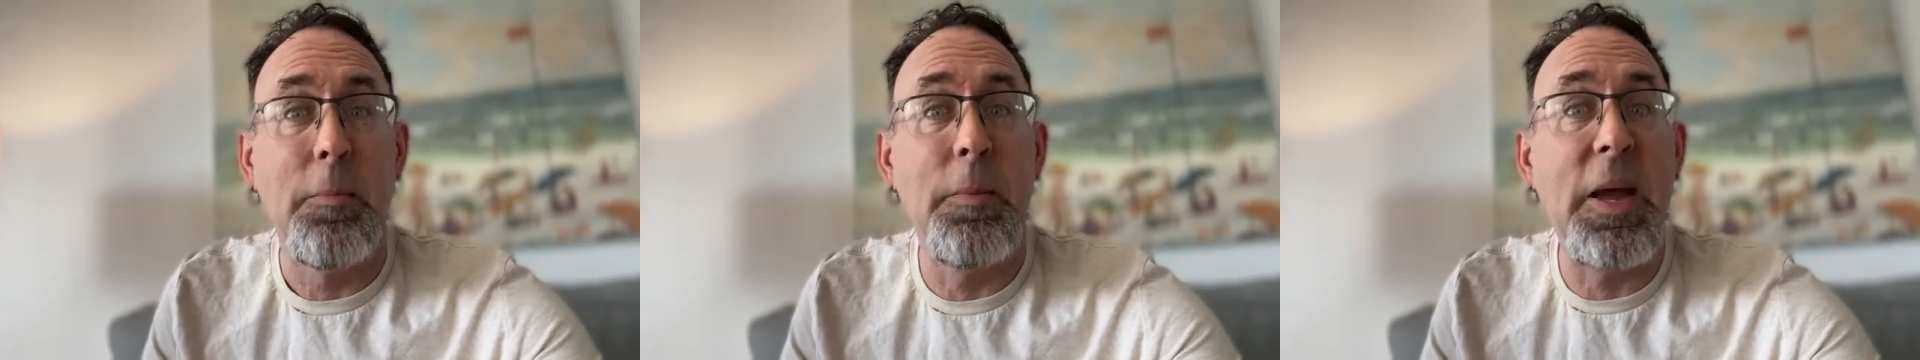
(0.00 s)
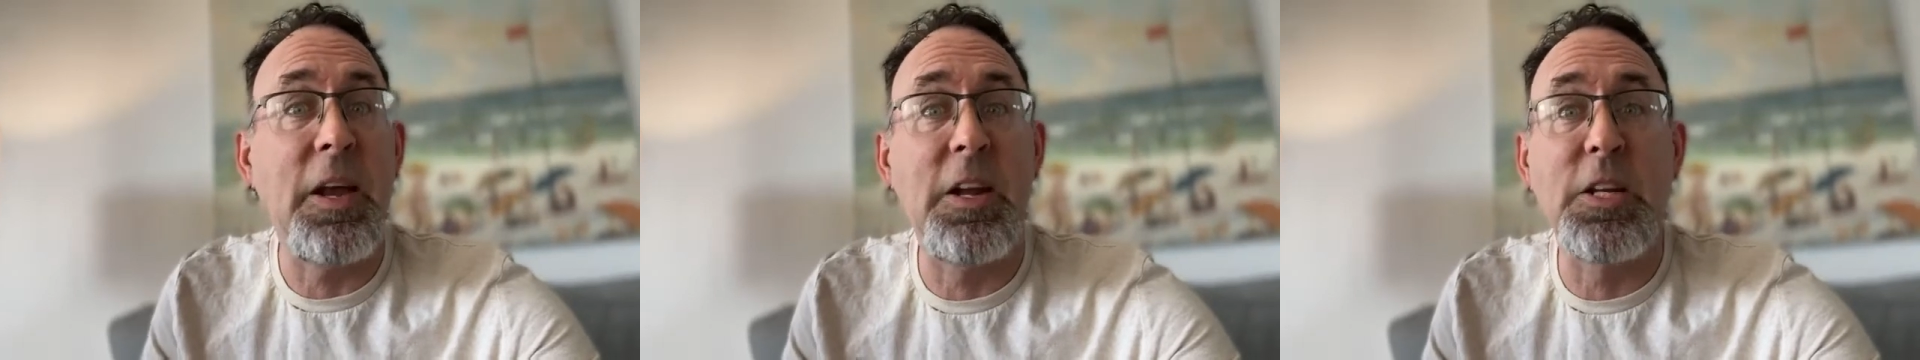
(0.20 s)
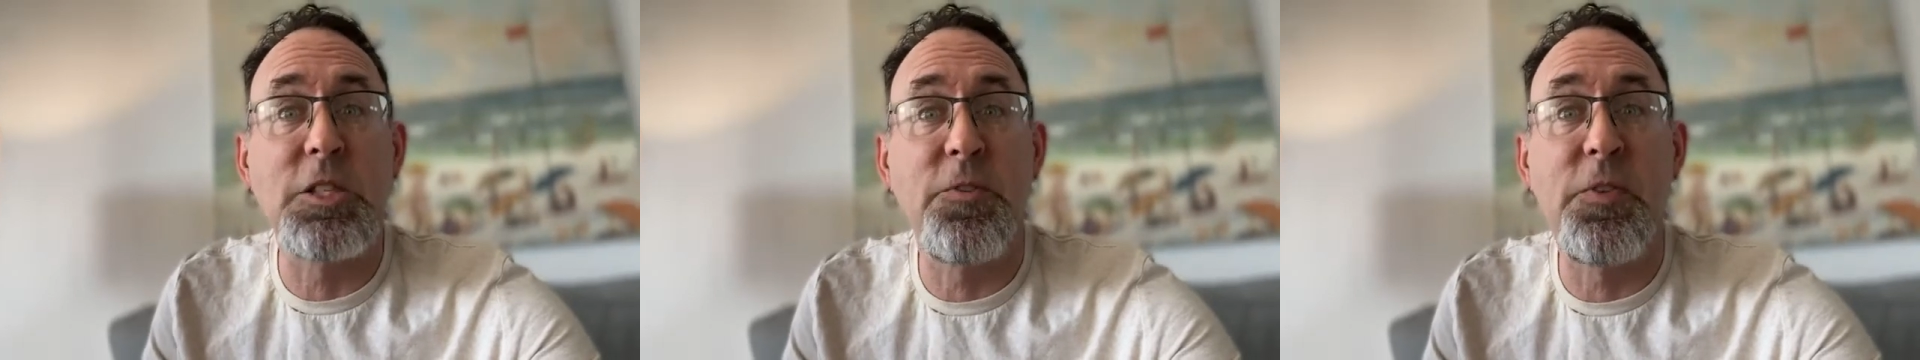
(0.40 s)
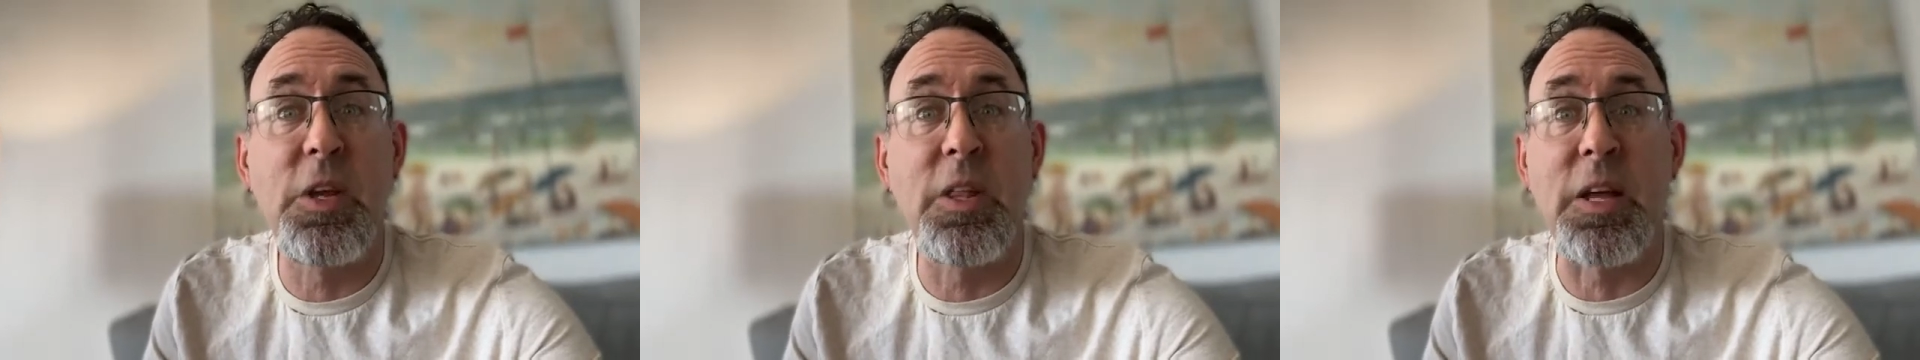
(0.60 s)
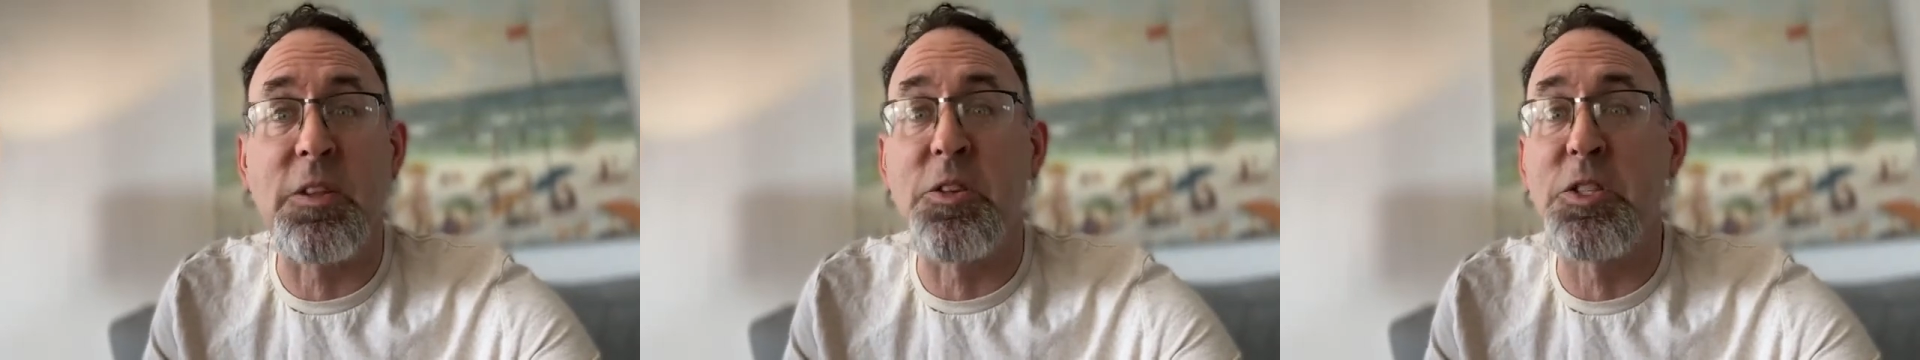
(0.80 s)
making us
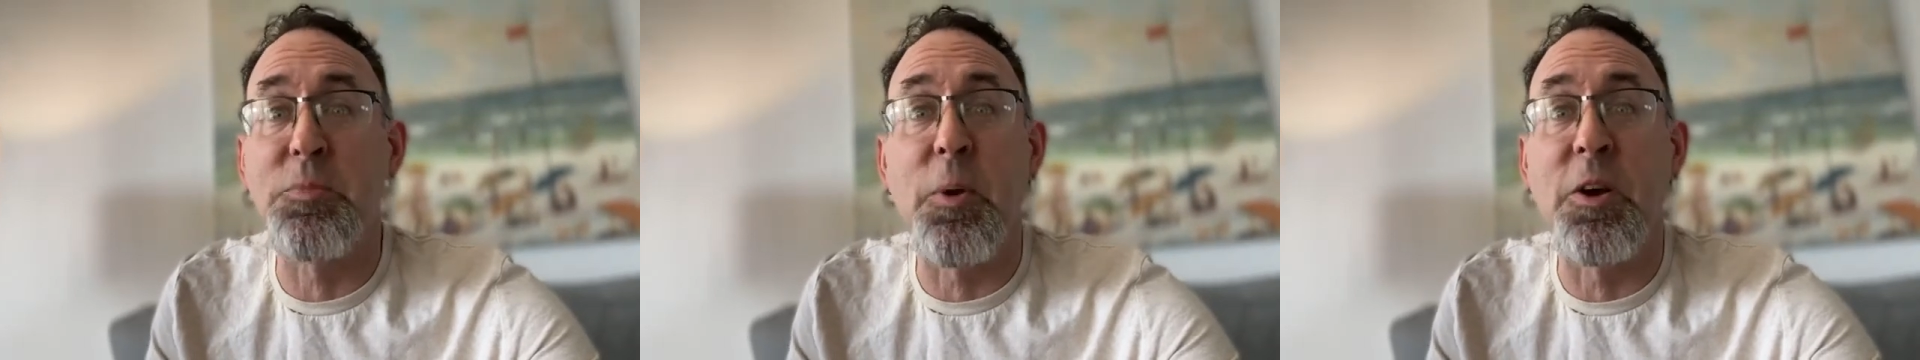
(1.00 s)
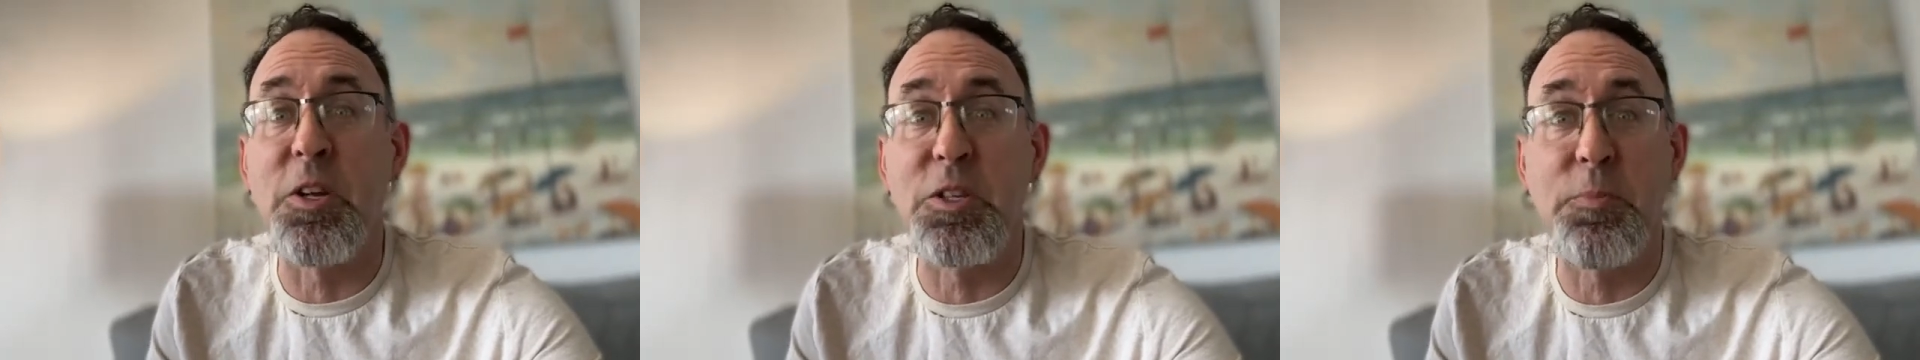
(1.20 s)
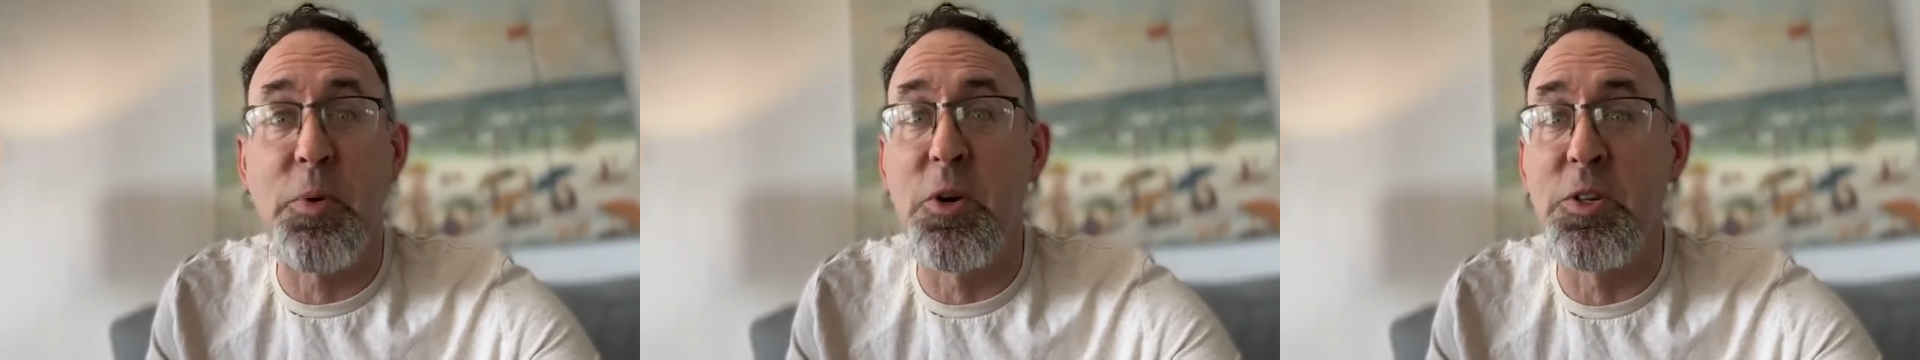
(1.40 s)
feel like the smartest